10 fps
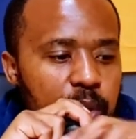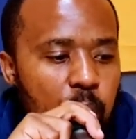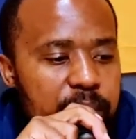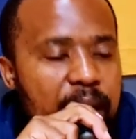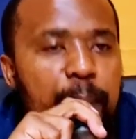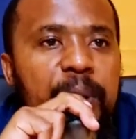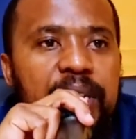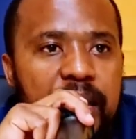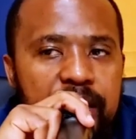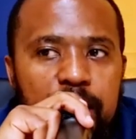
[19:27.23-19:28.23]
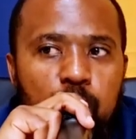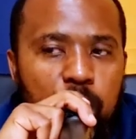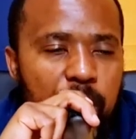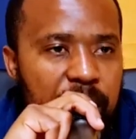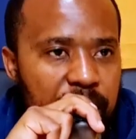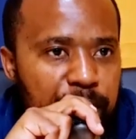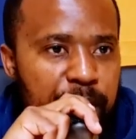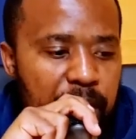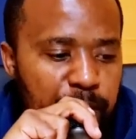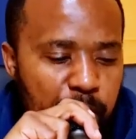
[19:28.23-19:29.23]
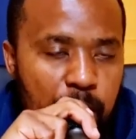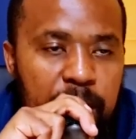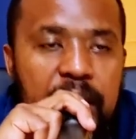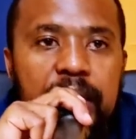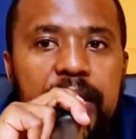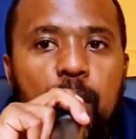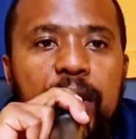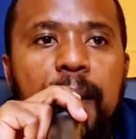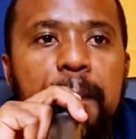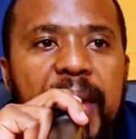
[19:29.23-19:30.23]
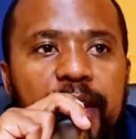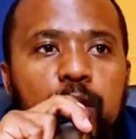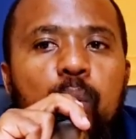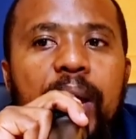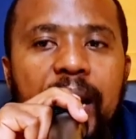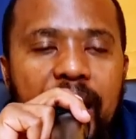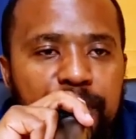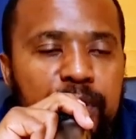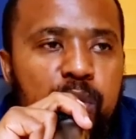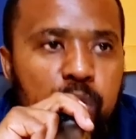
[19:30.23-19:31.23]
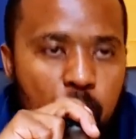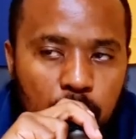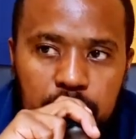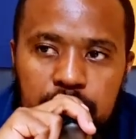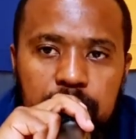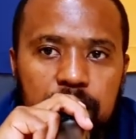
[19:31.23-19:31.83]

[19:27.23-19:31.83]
Those appetites that you to refrain from, they will going to make you a laughing stock.